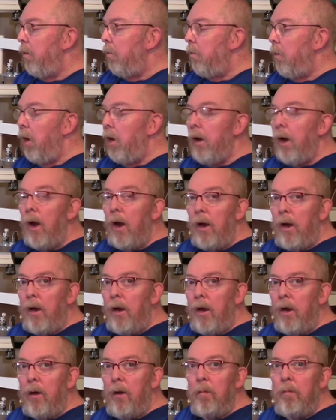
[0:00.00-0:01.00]
but I
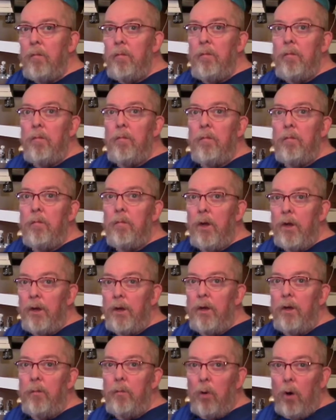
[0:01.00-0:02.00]
am
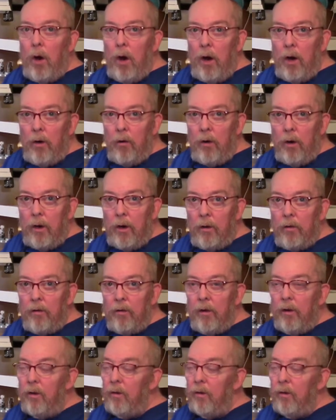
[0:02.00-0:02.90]
making progress.